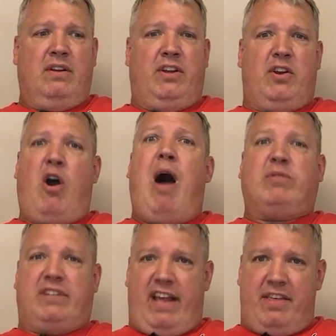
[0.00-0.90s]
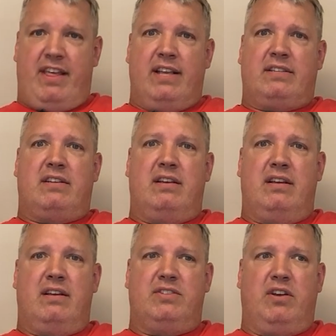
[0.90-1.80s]
you know, I was an atheist,
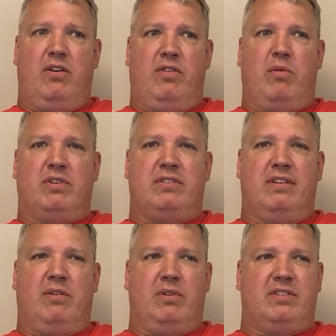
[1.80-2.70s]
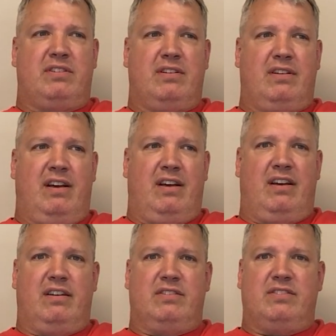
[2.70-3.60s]
so there was there was uh,